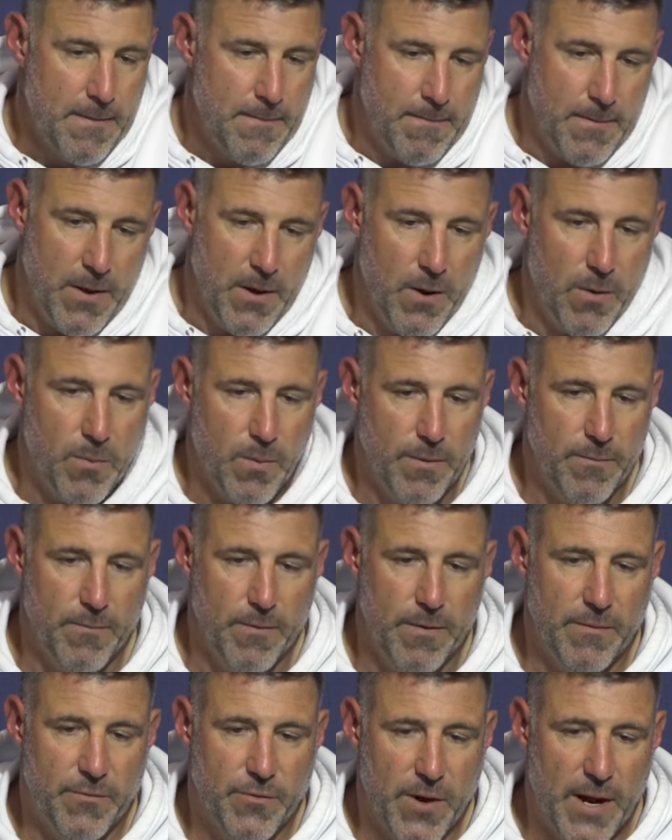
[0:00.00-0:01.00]
you know, we've,
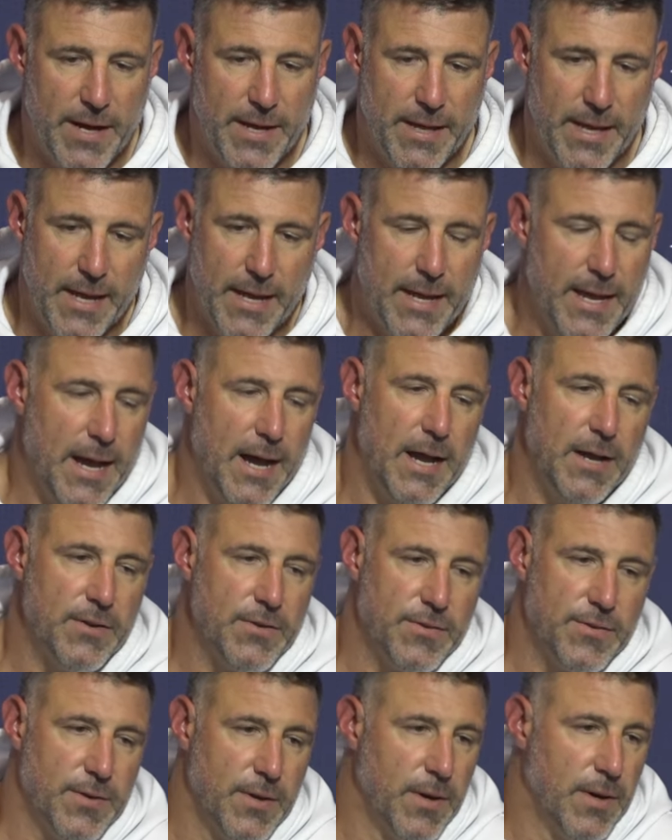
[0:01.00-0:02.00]
we've tried to get
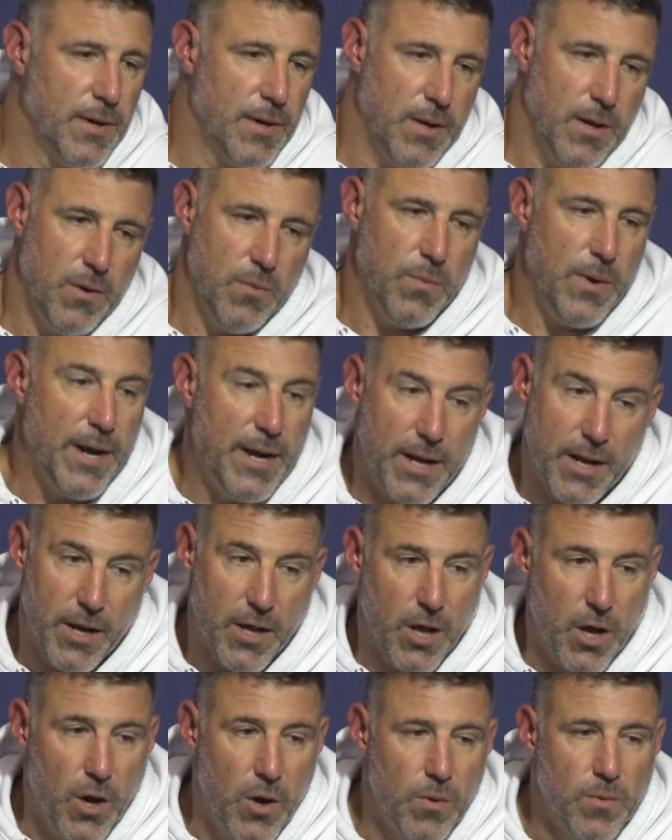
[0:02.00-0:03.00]
guys uh, ready to
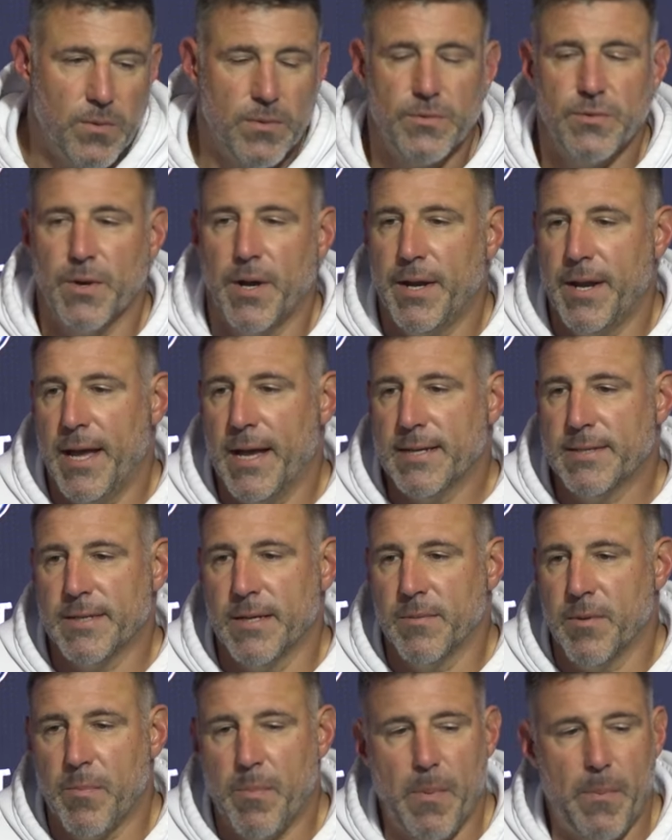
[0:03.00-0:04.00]
go, tried to ask
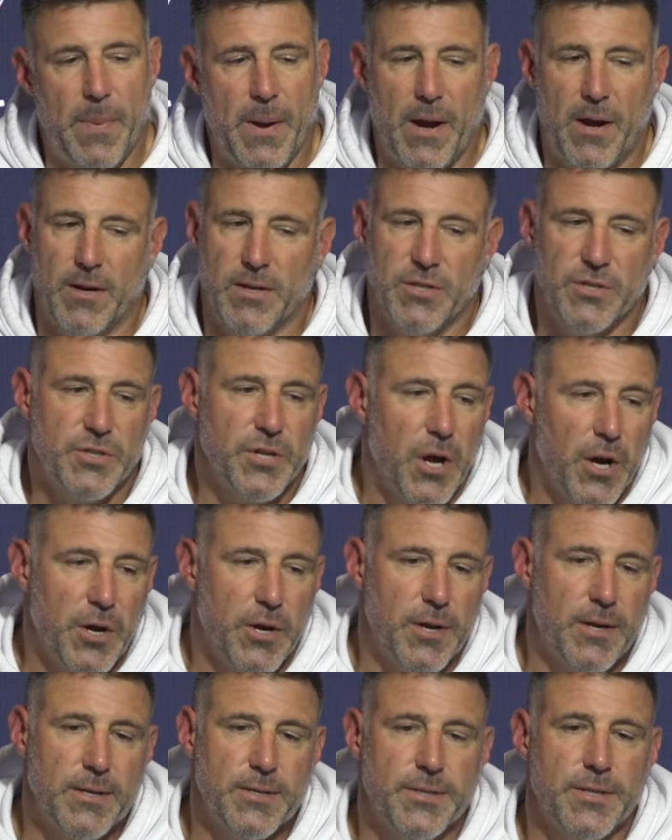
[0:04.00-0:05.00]
them to prepare as
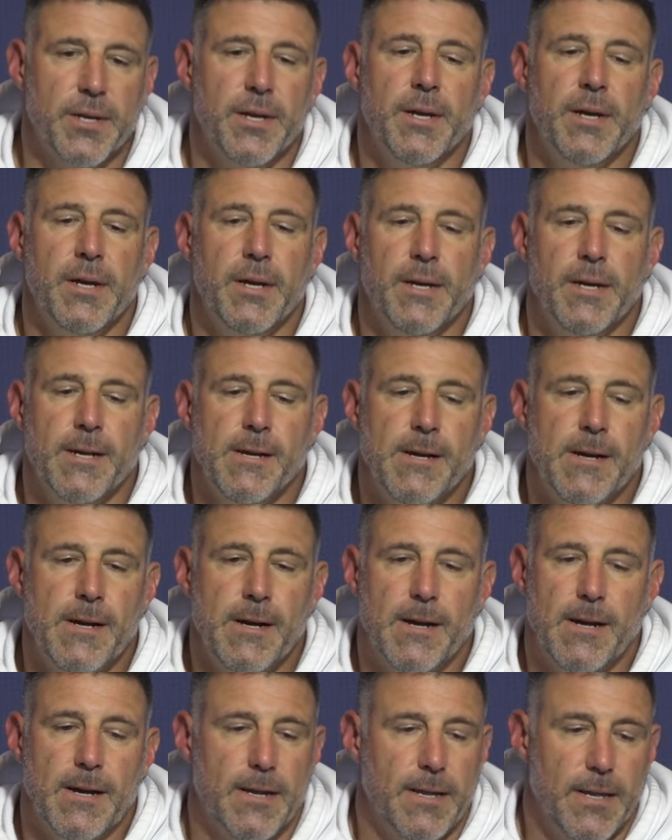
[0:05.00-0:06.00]
starters.
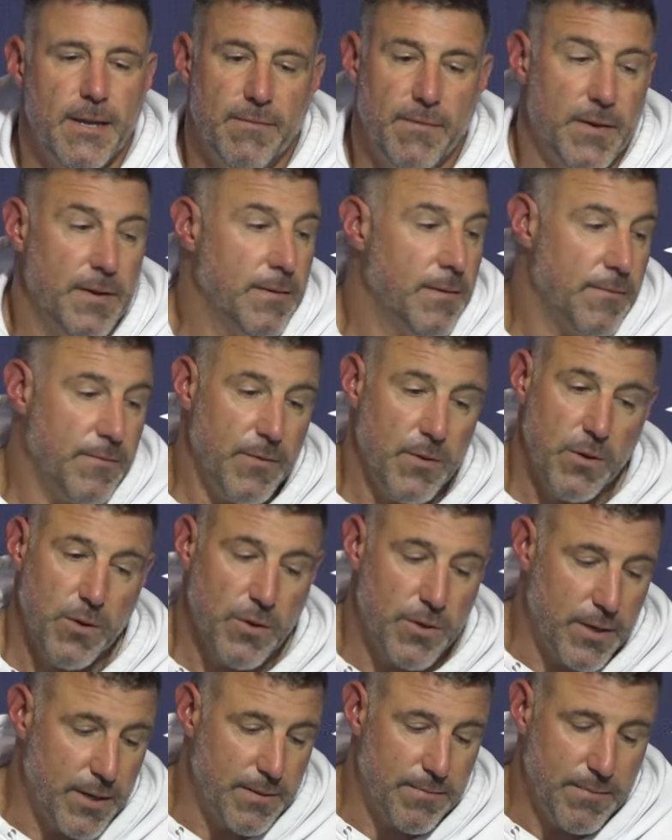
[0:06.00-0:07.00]
Uh, even if you
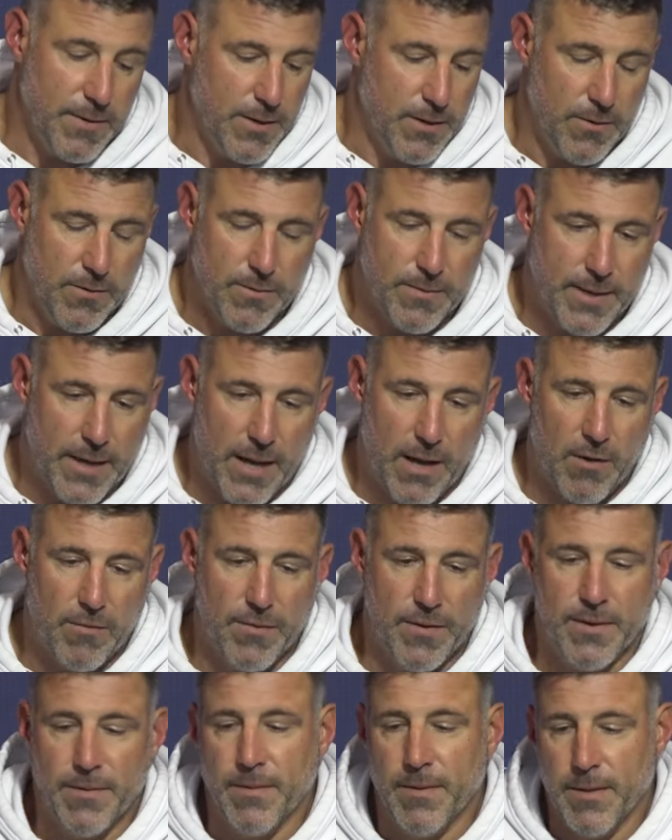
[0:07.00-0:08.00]
look at, you know,
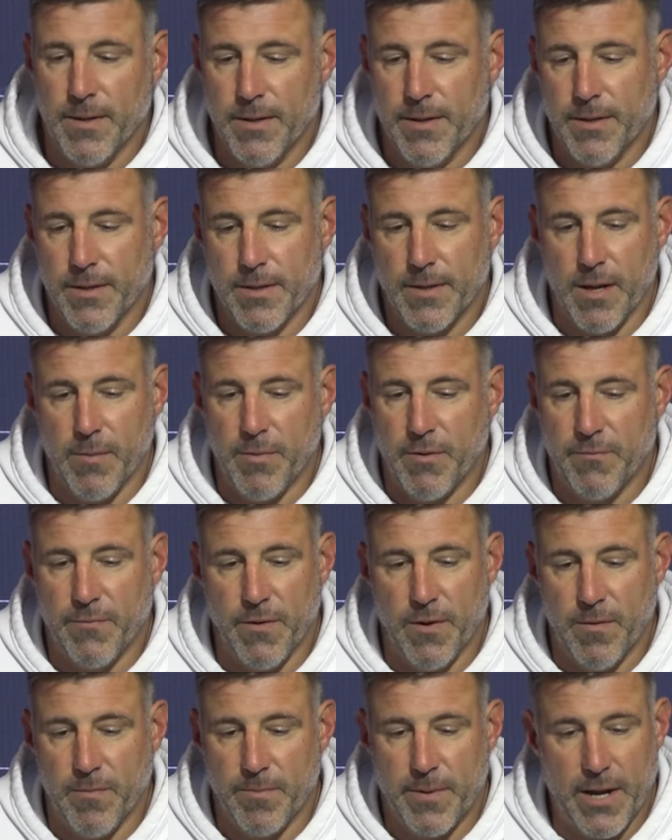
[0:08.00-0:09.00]
Calvin uh, coming
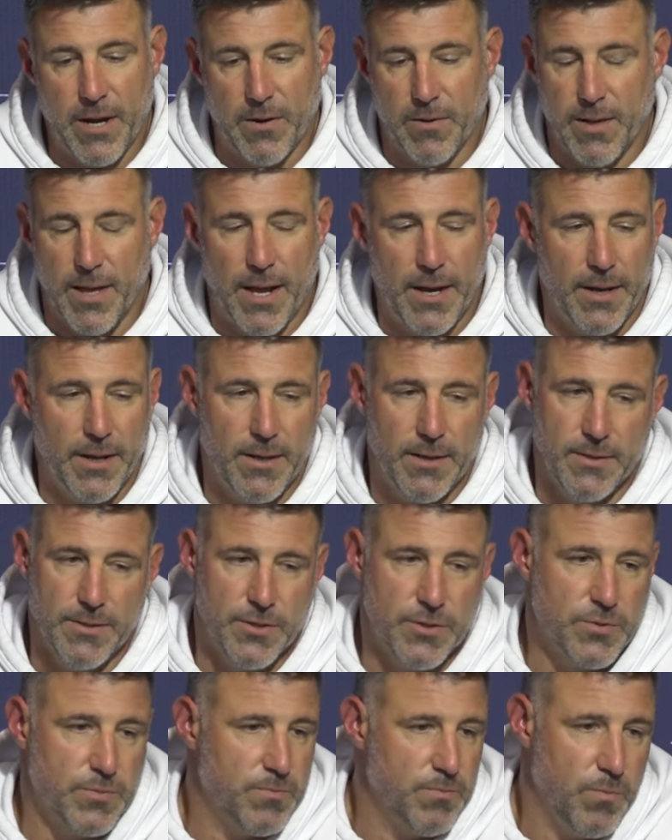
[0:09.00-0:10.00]
from Carolina and
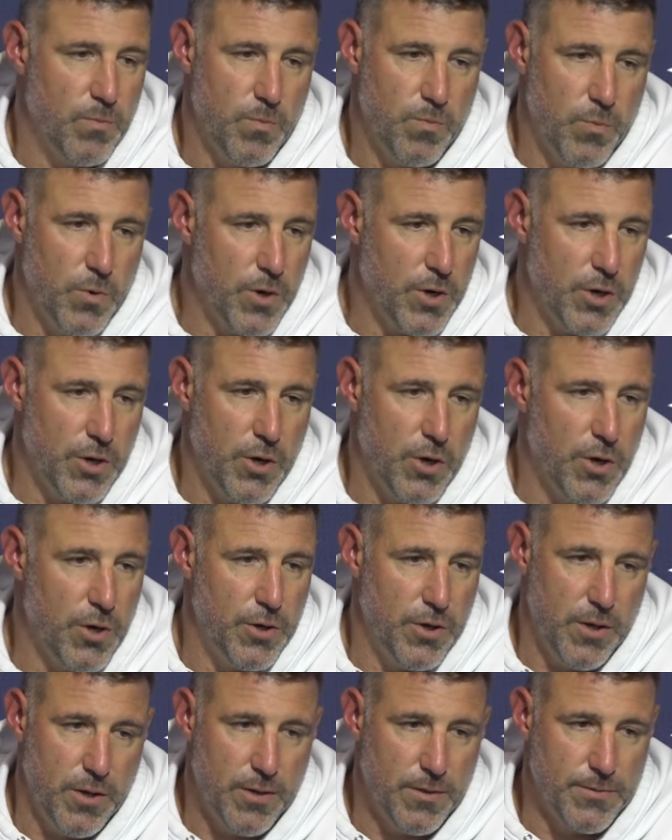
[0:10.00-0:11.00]
just working hard
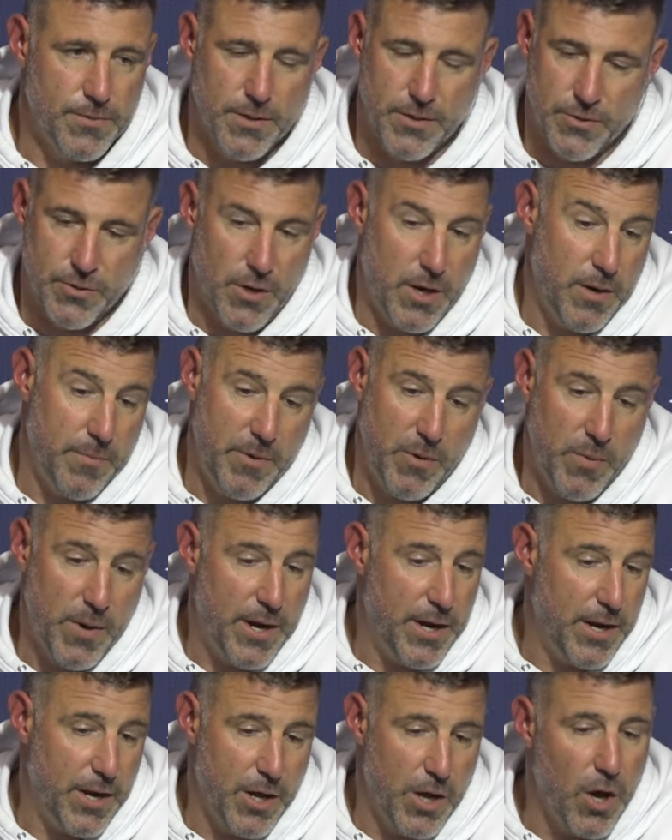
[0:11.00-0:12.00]
to, to try to be
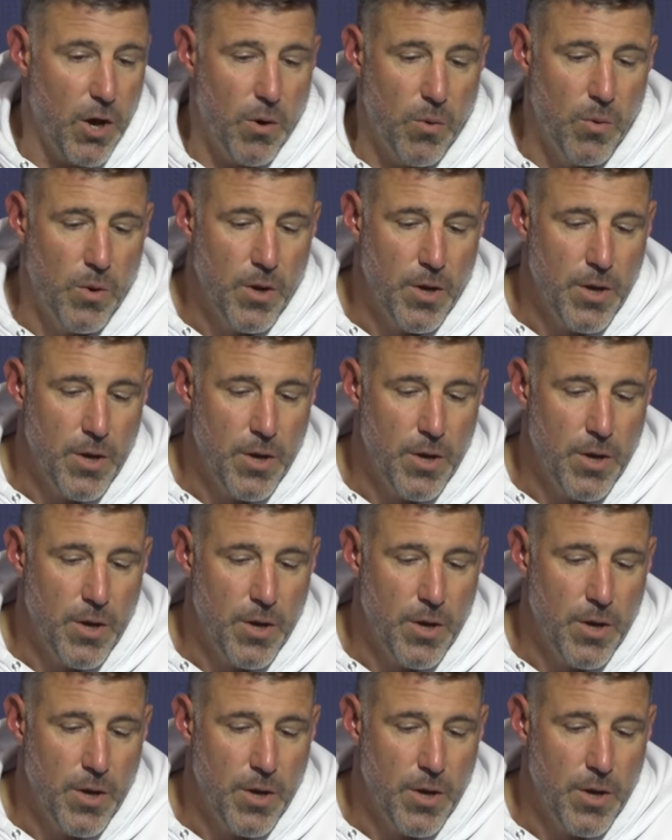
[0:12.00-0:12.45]
ready to go